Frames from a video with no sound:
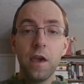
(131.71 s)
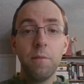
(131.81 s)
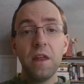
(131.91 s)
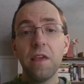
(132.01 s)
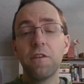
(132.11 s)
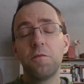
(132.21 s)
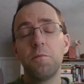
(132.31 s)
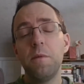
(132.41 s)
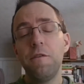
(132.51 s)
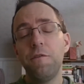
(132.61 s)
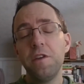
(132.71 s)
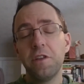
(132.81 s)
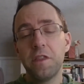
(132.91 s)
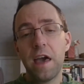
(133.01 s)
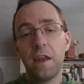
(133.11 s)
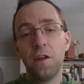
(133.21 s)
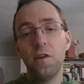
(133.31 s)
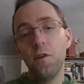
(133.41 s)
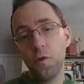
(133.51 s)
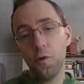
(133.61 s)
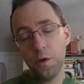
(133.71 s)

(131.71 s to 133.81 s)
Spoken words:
and many of us may be feeling that anew